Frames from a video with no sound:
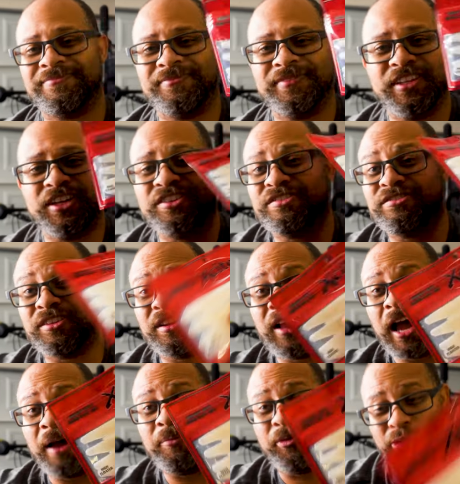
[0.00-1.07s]
there's a
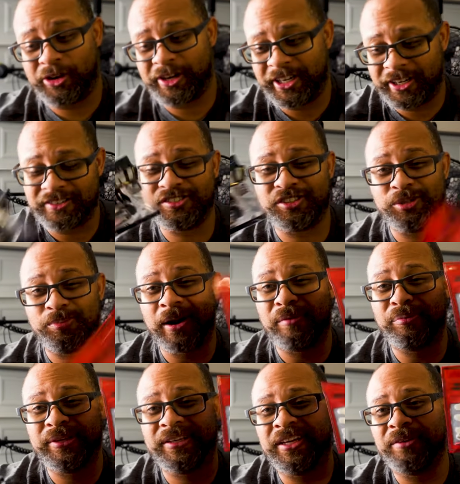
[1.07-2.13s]
lot more in here, so you
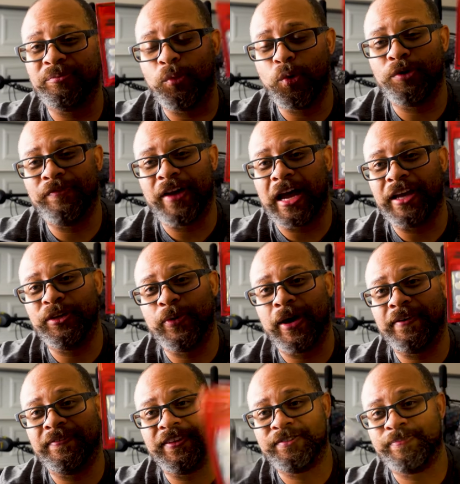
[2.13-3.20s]
probably get more value
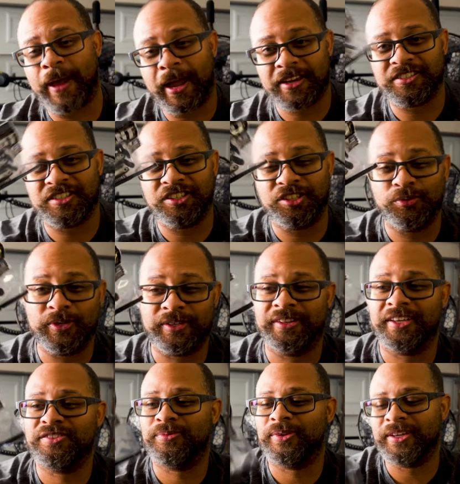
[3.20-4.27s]
out of this package than you will
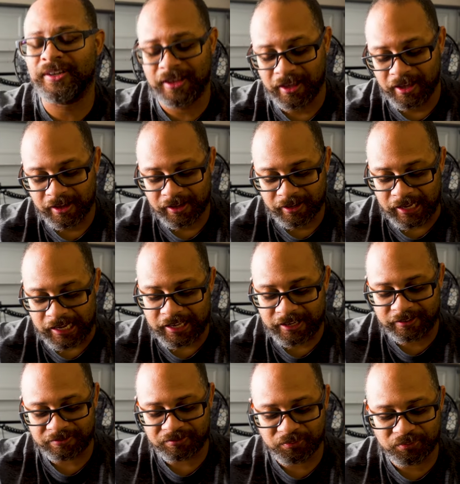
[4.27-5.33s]
this one. And
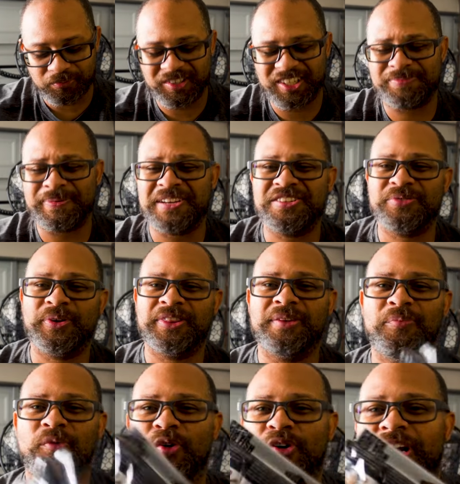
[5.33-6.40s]
then, especially with
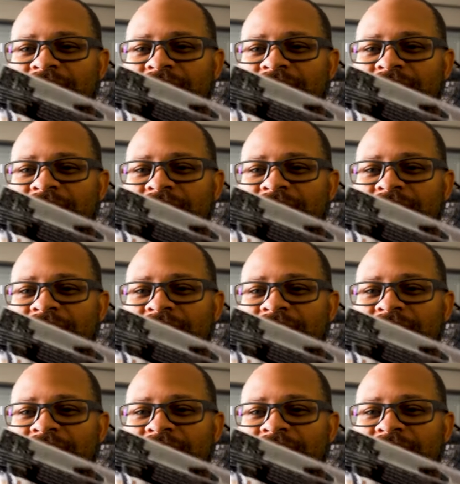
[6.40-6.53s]
the more